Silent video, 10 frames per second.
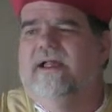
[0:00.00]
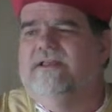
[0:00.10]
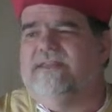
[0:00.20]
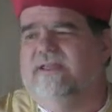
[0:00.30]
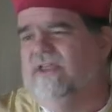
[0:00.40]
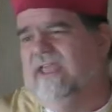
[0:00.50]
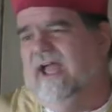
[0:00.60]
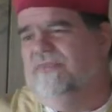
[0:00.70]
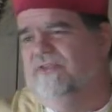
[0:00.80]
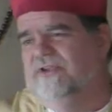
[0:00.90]
It's like the
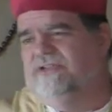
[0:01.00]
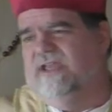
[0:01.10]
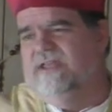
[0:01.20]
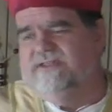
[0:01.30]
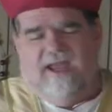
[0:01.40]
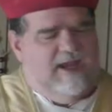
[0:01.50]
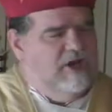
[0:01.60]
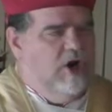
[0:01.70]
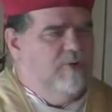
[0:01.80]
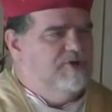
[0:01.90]
Catholic who says, I
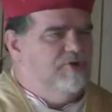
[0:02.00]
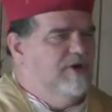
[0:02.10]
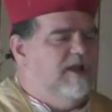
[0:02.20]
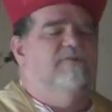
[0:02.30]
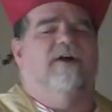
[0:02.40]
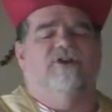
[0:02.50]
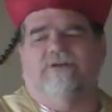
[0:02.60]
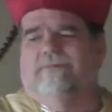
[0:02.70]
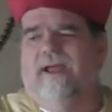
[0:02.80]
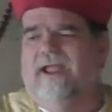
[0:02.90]
can always go to
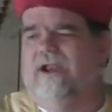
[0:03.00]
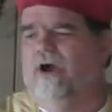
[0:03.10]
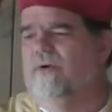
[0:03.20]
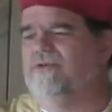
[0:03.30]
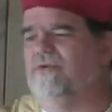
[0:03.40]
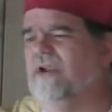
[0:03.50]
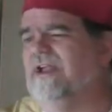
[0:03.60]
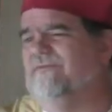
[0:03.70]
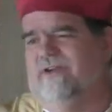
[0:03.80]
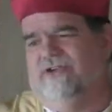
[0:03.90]
confession. I can always go to
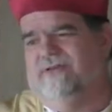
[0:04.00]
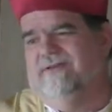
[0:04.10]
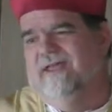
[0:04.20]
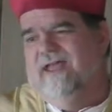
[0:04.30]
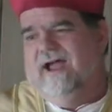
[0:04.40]
confession.